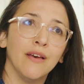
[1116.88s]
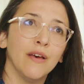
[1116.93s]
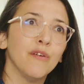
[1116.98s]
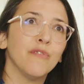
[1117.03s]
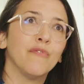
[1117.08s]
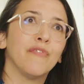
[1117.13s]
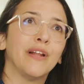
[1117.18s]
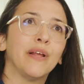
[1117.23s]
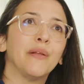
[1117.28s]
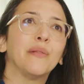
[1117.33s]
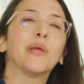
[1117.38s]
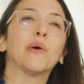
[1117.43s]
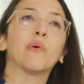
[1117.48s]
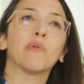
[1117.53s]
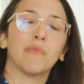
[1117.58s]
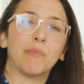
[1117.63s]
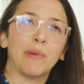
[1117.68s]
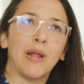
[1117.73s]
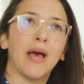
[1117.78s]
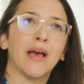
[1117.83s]
fill in
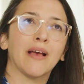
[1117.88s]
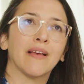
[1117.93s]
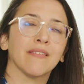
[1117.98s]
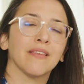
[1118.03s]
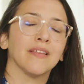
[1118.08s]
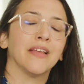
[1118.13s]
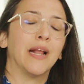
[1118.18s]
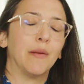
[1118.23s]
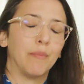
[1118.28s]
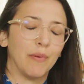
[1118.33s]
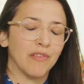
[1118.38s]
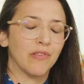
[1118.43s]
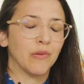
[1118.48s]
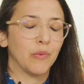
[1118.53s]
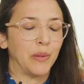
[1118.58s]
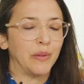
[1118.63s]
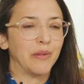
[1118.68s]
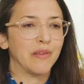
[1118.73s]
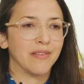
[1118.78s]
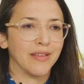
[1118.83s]
those blanks and help us to
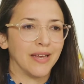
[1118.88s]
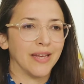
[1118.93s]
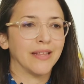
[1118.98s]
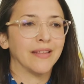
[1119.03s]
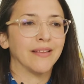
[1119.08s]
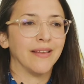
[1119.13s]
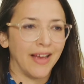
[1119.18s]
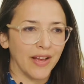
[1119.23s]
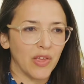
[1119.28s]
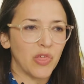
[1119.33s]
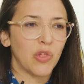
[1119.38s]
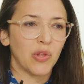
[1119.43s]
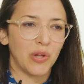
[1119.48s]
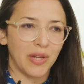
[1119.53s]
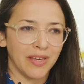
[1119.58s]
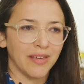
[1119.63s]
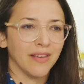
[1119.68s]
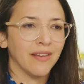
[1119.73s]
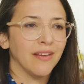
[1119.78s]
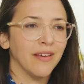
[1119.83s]
understand,
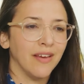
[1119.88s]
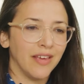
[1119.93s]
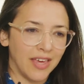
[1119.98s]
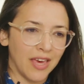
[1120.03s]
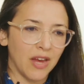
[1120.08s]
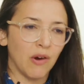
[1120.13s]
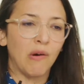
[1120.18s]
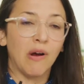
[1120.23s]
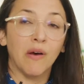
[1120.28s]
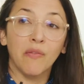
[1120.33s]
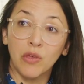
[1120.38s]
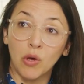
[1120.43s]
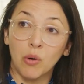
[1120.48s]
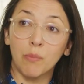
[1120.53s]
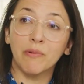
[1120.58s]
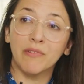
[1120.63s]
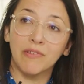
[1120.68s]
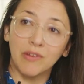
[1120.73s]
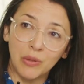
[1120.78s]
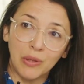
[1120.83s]
actually, here are the
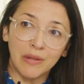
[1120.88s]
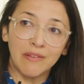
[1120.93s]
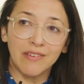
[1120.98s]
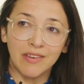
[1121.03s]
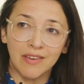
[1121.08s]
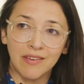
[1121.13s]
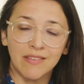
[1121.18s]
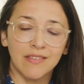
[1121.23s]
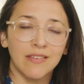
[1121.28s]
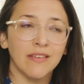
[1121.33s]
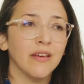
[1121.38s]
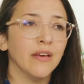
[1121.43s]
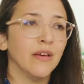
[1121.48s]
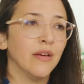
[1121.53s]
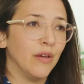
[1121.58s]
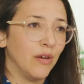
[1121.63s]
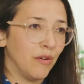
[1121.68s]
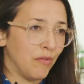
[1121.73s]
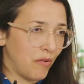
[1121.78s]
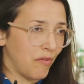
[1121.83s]
opportunities
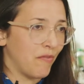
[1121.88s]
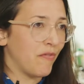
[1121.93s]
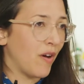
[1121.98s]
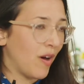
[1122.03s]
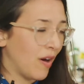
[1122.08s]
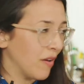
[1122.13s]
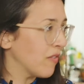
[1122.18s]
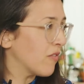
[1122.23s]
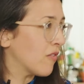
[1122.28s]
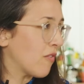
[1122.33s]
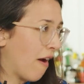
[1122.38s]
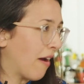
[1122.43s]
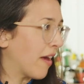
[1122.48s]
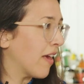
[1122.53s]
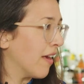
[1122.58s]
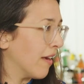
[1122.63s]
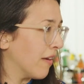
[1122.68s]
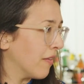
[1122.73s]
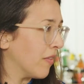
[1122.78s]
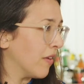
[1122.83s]
for fast
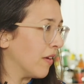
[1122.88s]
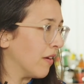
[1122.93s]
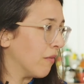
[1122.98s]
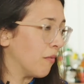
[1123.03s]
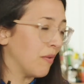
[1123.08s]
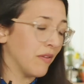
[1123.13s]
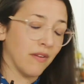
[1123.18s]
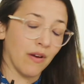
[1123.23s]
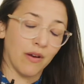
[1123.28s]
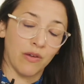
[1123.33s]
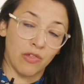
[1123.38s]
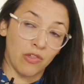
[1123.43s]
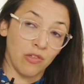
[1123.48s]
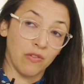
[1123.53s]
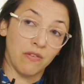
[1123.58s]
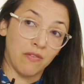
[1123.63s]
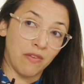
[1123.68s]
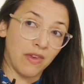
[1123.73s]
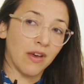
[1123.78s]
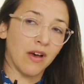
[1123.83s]
tracking the
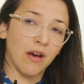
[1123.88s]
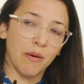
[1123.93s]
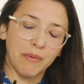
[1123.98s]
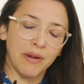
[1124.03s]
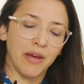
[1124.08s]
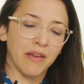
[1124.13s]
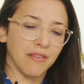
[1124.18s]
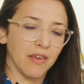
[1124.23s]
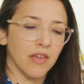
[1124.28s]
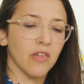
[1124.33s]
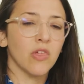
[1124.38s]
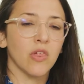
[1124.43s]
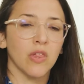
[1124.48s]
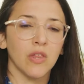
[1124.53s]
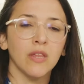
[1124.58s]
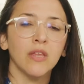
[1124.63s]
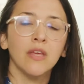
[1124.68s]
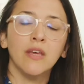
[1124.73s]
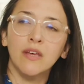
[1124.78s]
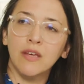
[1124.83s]
reduction, the
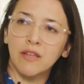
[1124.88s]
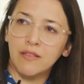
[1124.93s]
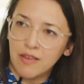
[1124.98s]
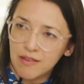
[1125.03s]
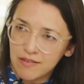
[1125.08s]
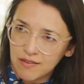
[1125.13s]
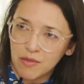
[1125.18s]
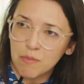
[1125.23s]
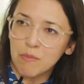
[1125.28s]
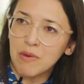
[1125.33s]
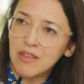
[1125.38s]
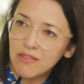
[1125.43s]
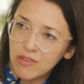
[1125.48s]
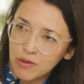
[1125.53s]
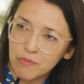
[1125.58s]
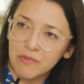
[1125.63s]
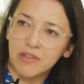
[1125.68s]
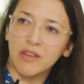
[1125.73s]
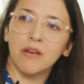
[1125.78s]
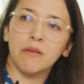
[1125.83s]
decarbonisation. These are the
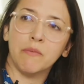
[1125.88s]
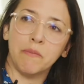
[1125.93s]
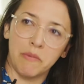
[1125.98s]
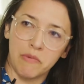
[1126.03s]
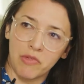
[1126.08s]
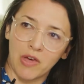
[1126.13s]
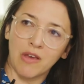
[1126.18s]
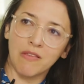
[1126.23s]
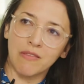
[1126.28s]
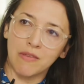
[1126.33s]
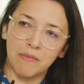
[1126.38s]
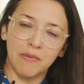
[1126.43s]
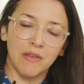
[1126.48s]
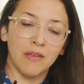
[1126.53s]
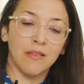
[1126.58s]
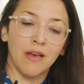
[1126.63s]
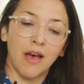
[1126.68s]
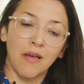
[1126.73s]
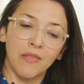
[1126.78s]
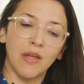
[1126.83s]
medium-term objectives,
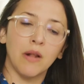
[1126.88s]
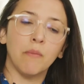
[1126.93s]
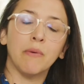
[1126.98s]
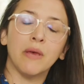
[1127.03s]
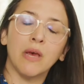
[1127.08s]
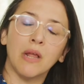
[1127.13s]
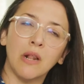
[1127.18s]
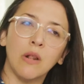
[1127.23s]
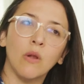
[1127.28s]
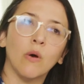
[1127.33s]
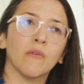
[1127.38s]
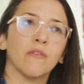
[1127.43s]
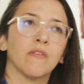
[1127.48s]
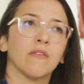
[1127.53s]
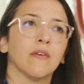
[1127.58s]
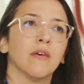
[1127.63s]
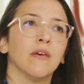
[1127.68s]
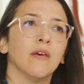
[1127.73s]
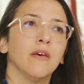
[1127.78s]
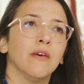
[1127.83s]
and they'll be a lot
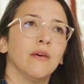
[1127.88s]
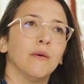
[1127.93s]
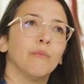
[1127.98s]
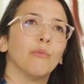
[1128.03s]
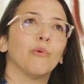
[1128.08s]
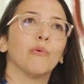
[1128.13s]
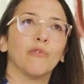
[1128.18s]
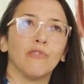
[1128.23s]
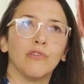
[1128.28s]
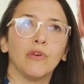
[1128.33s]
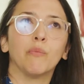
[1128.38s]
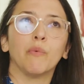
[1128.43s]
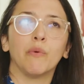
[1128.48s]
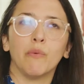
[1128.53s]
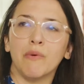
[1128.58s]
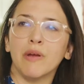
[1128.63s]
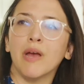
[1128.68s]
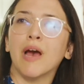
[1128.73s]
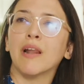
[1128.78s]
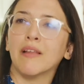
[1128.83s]
more attuned with
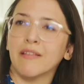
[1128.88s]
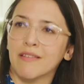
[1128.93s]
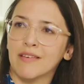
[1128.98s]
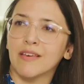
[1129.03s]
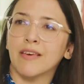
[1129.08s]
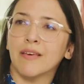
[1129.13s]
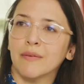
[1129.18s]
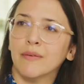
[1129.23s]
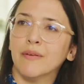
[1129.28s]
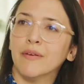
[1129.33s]
reality.